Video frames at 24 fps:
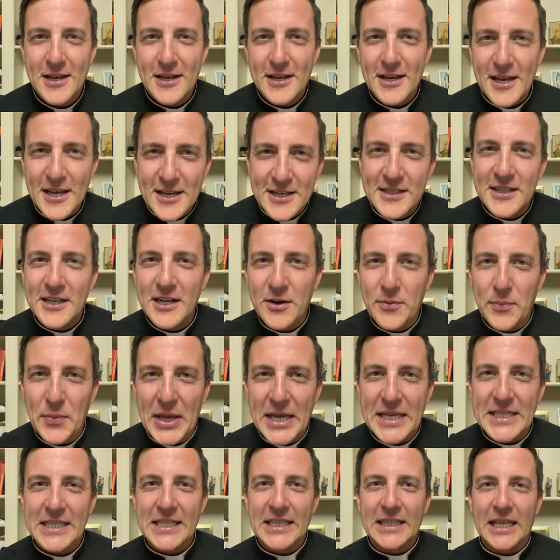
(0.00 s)
Isn't it
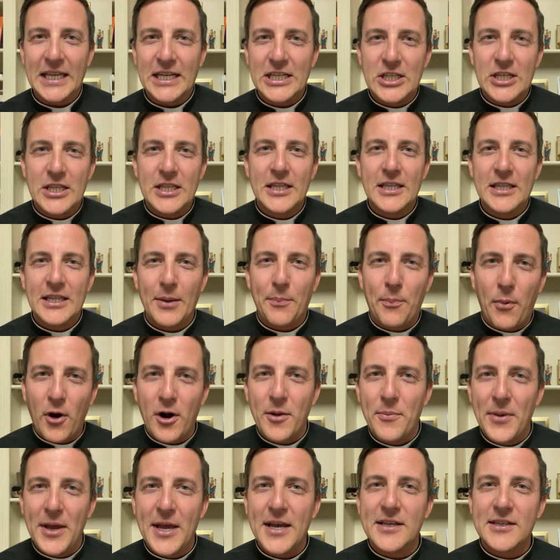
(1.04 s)
amazing that
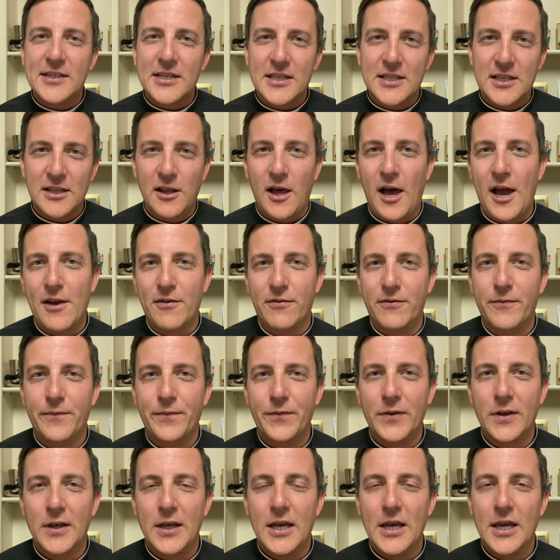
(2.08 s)
Bartimaeus' life,
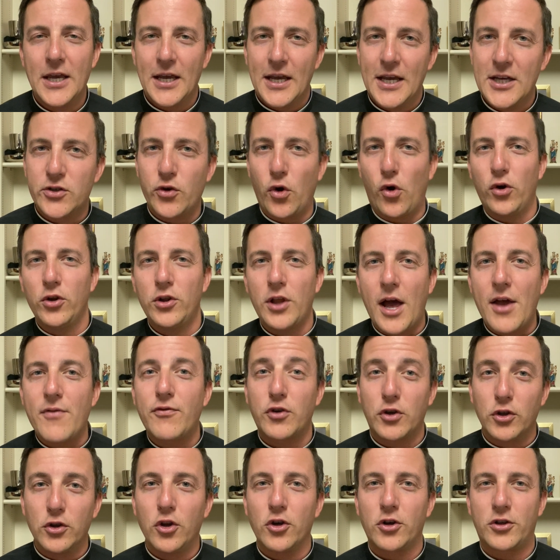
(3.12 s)
his whole life
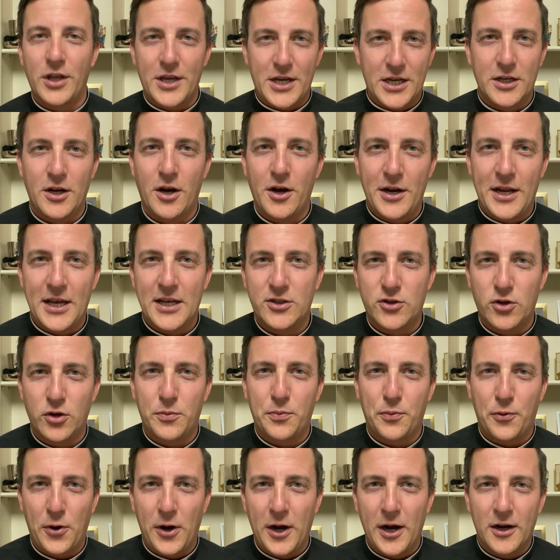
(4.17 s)
could look like an unanswered
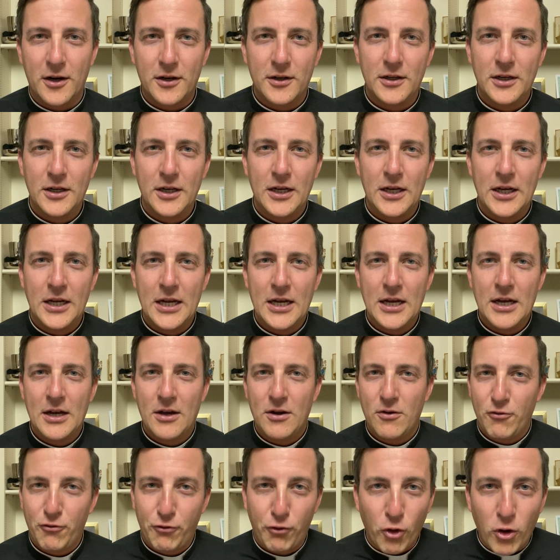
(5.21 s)
prayer.
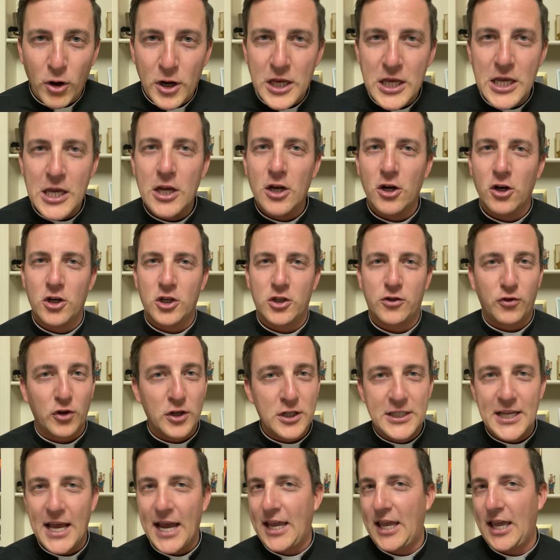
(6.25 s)
For years, for
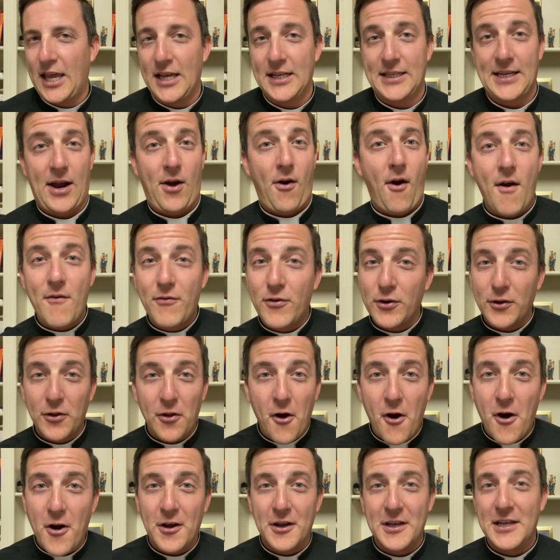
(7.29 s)
decades, however
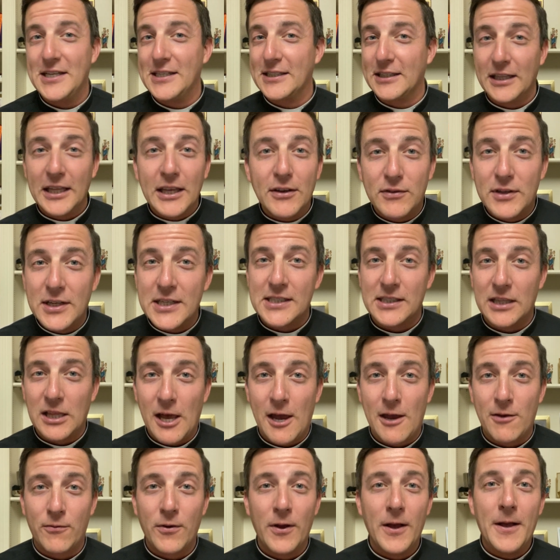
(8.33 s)
long he's lived his
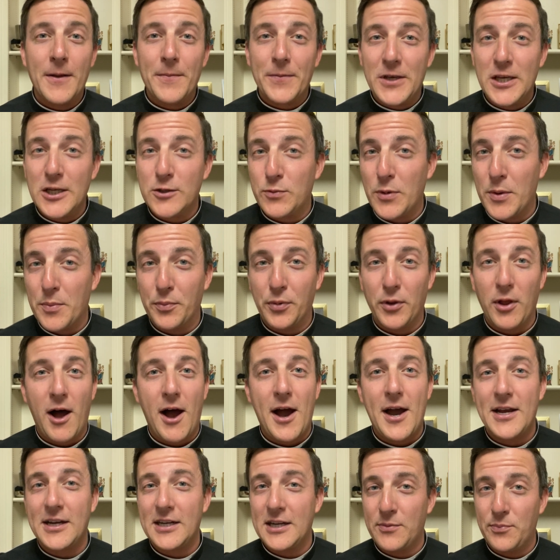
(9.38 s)
life, he's been
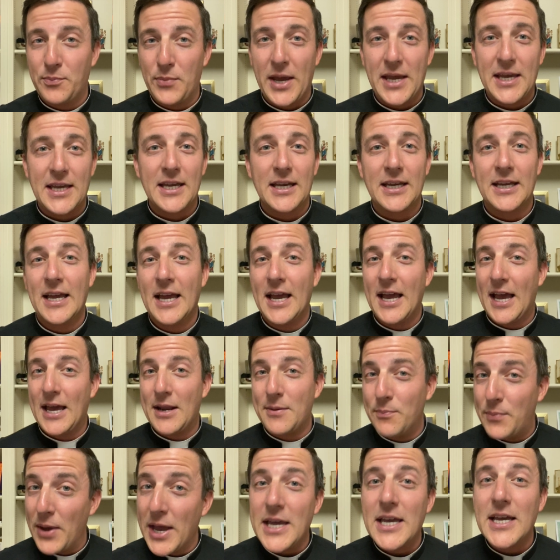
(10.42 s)
blind and
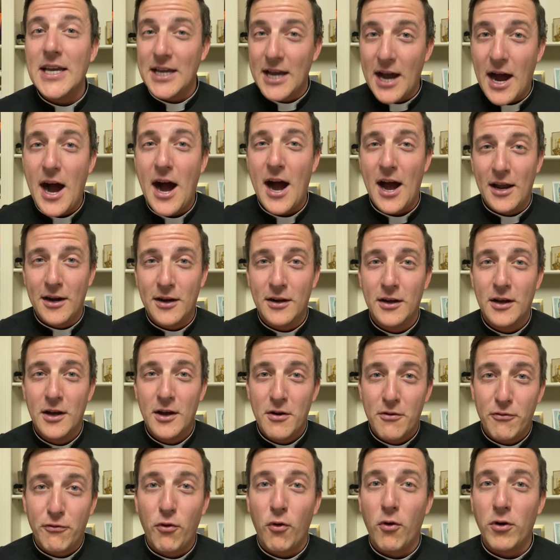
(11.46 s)
begging God
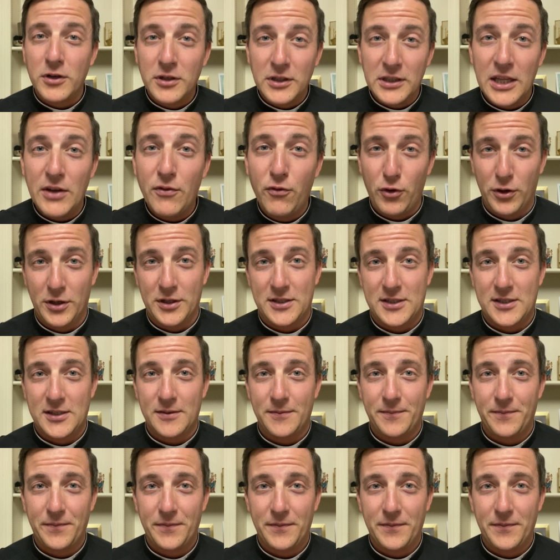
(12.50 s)
for deliverance.